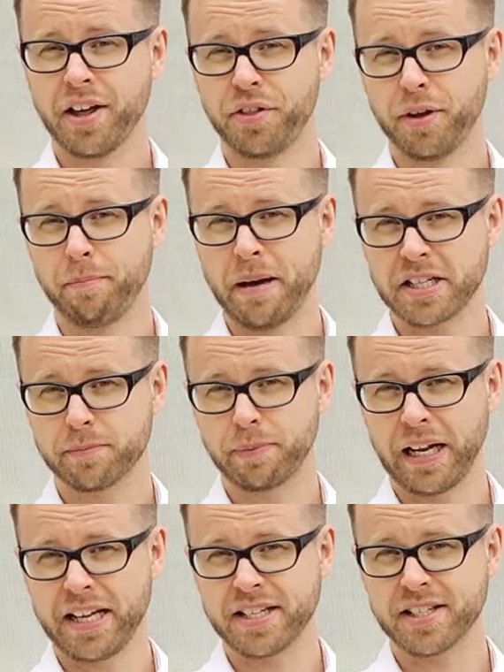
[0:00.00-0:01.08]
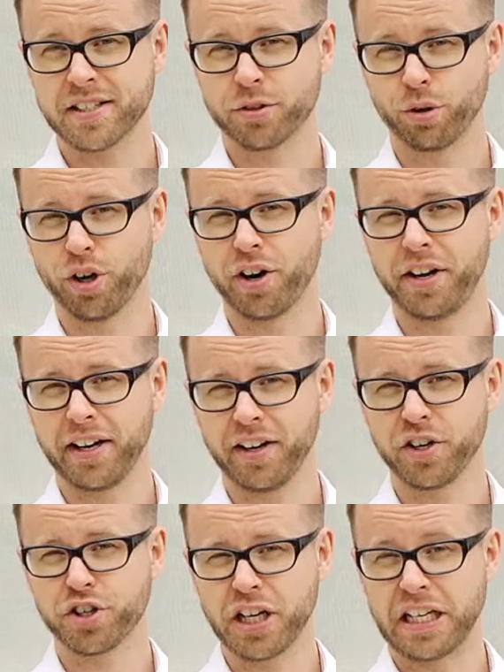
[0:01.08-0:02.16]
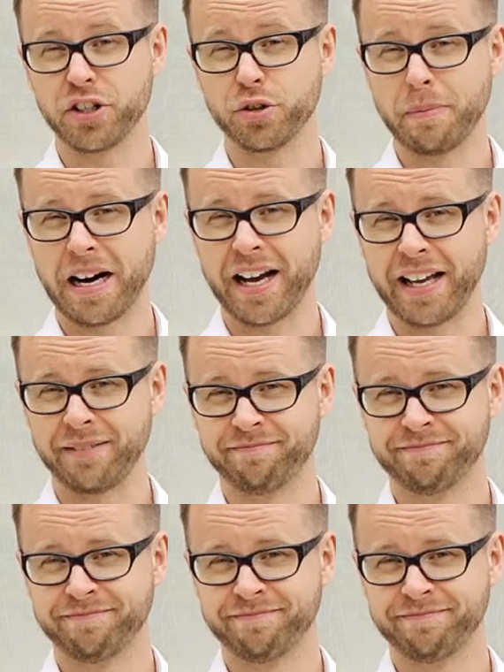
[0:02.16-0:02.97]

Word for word: the best place to learn English in Dubai.